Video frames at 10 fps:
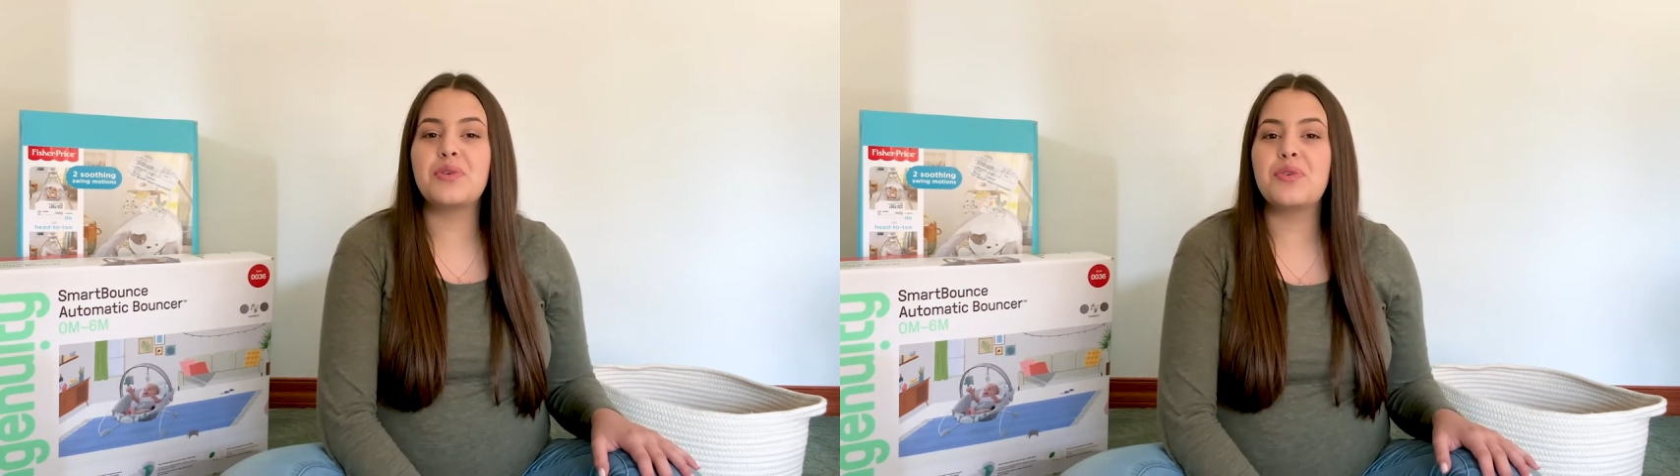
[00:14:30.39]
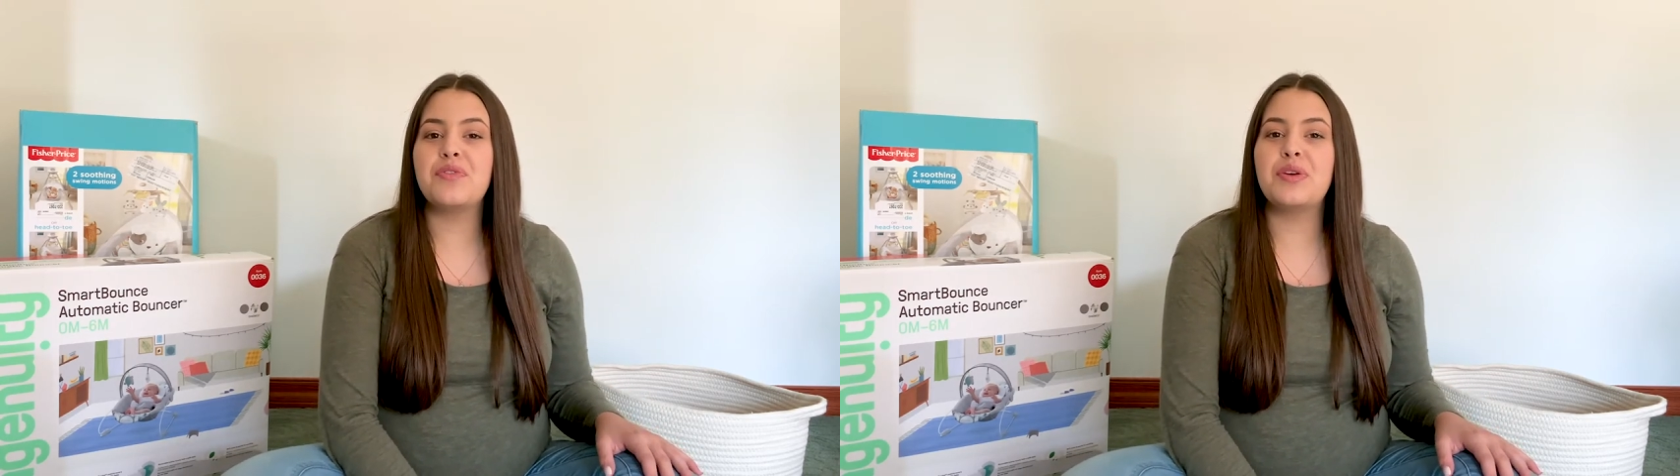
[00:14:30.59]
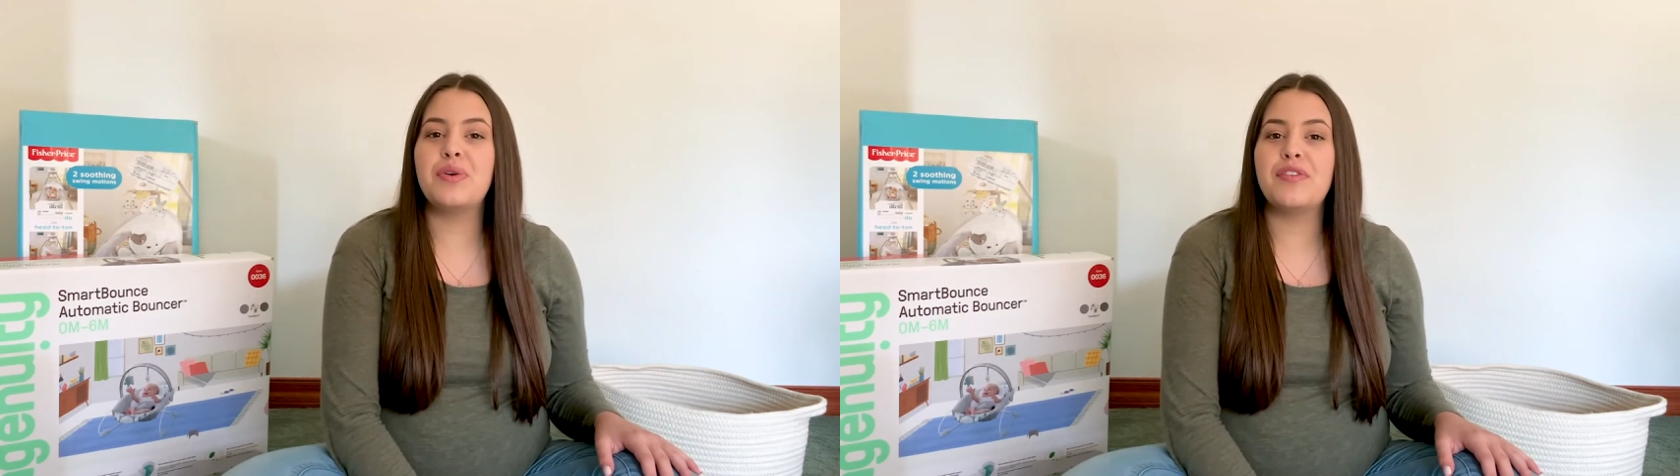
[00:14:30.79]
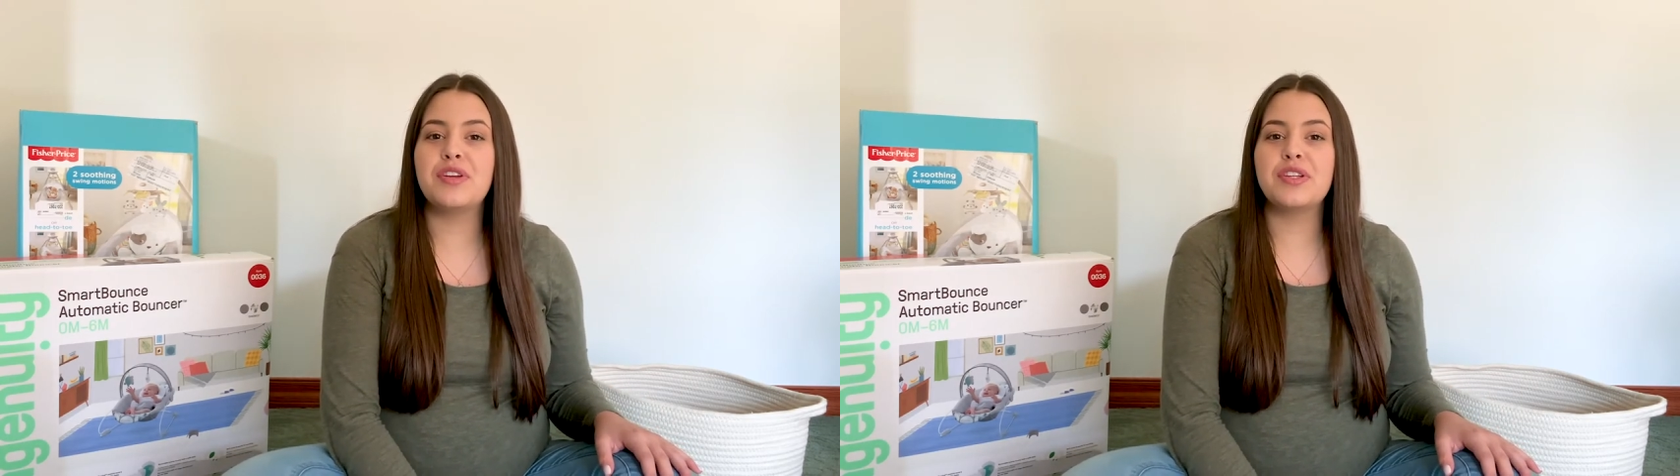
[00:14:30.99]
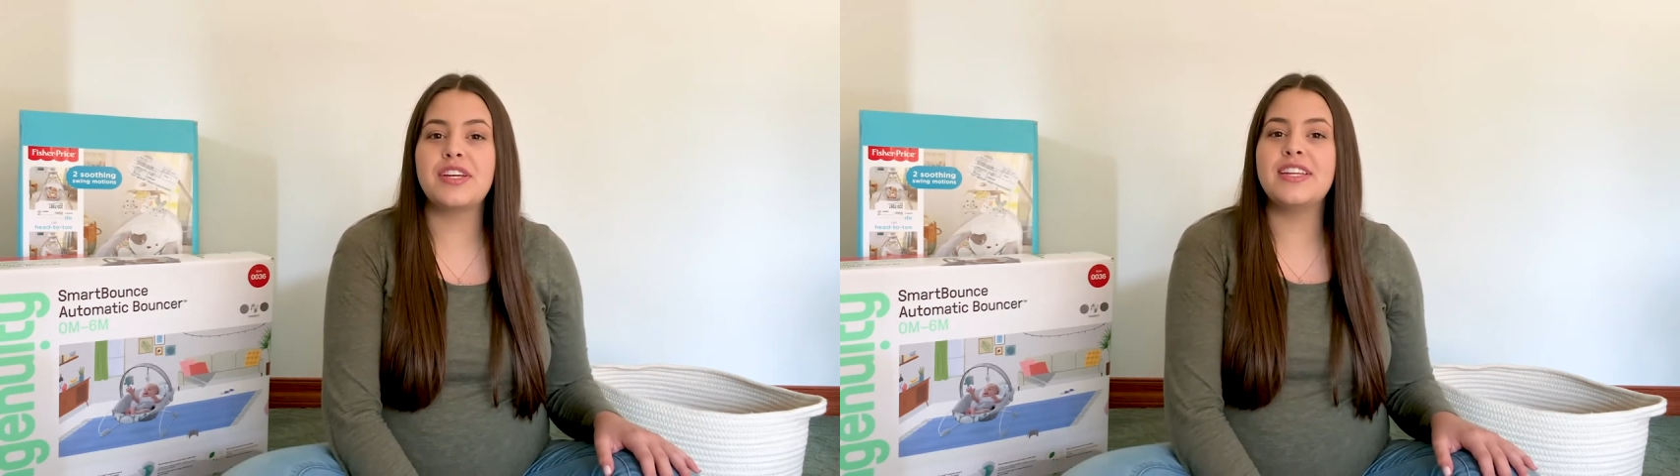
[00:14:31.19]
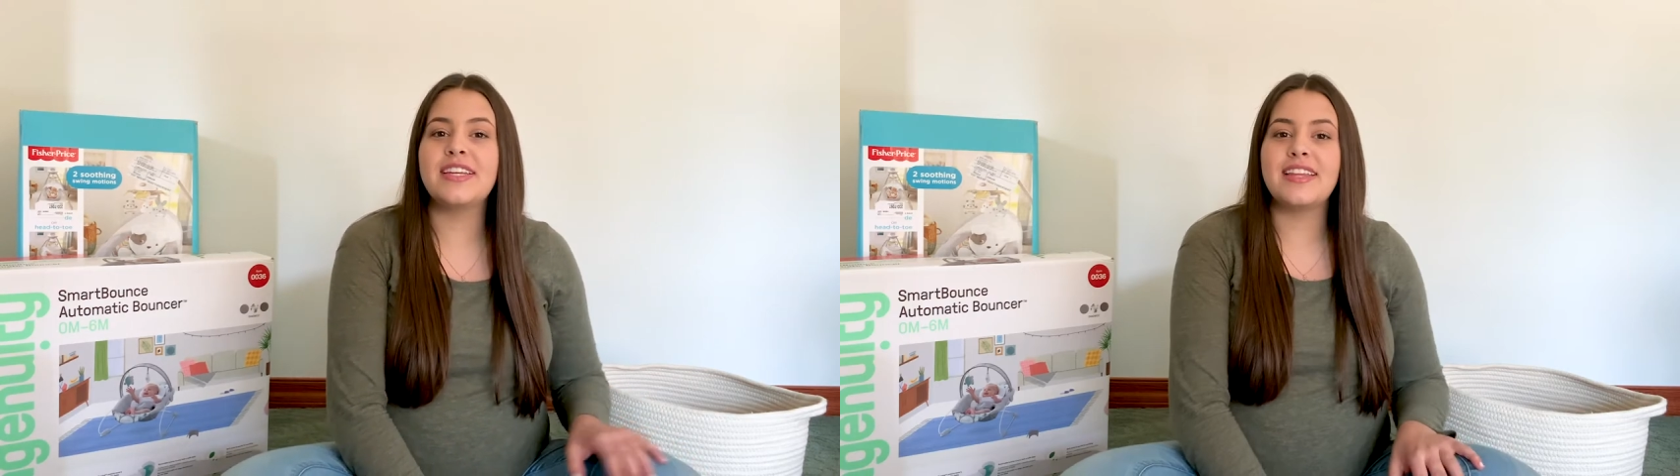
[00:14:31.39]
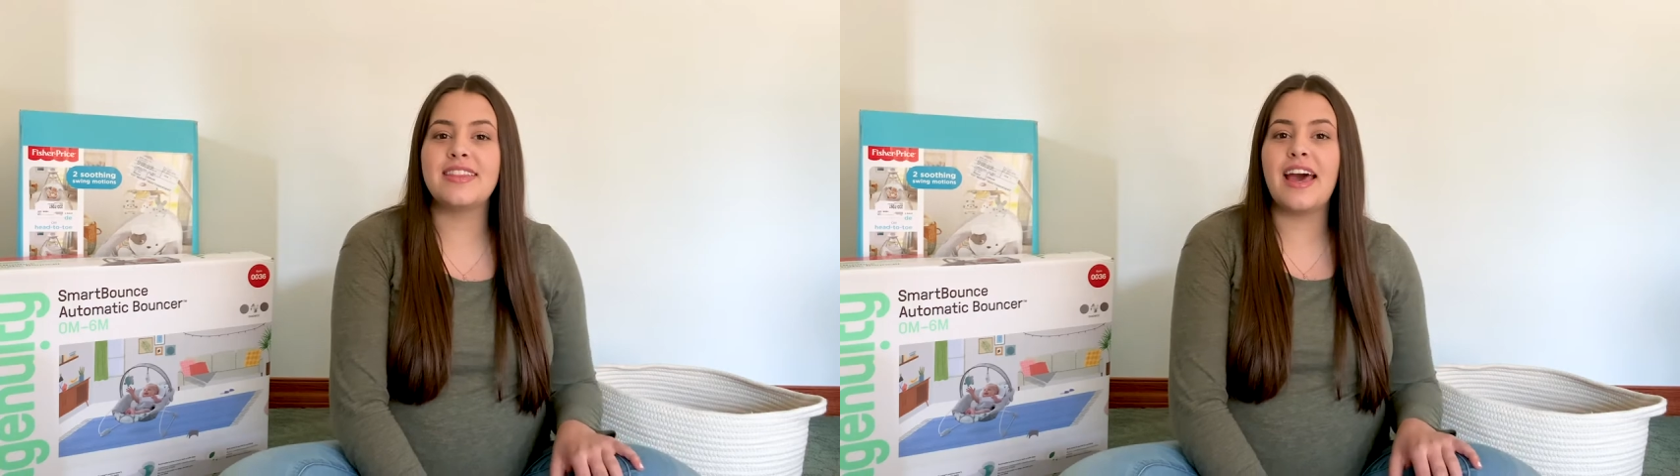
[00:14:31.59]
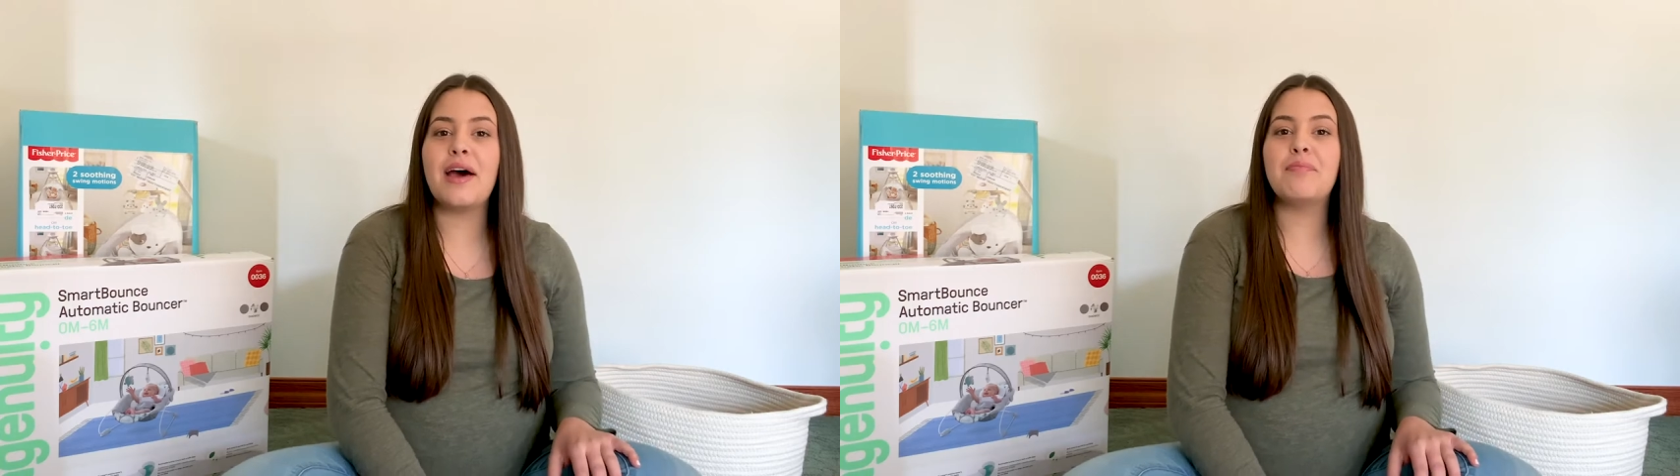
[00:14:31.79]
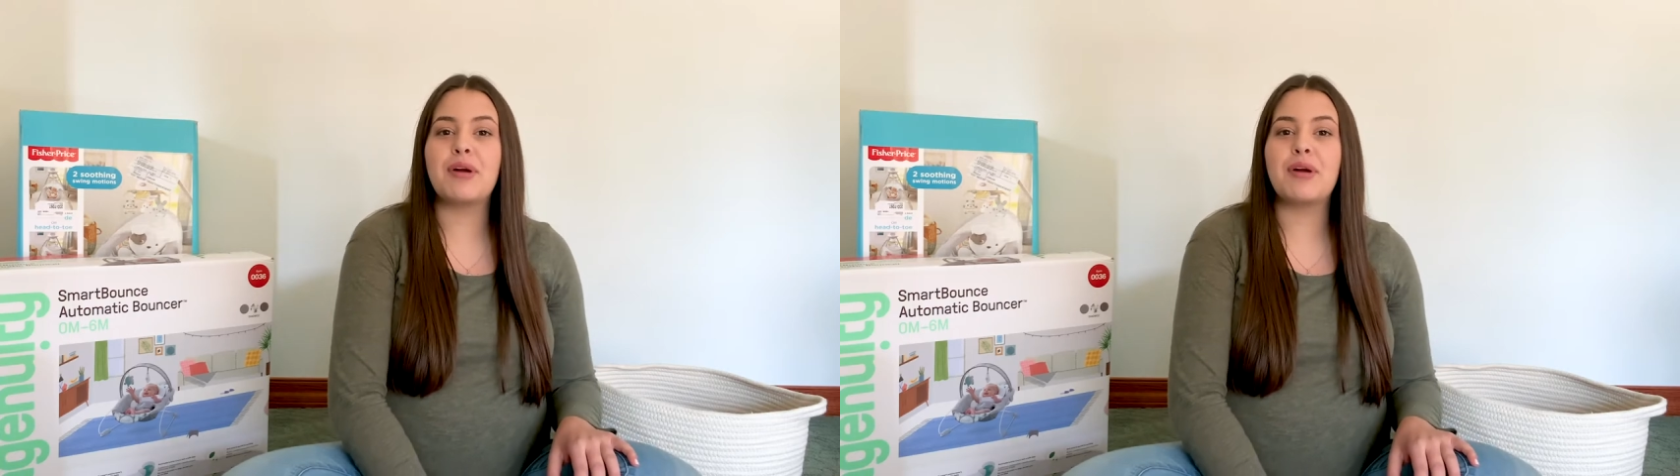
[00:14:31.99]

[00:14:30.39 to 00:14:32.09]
review if you're looking to get that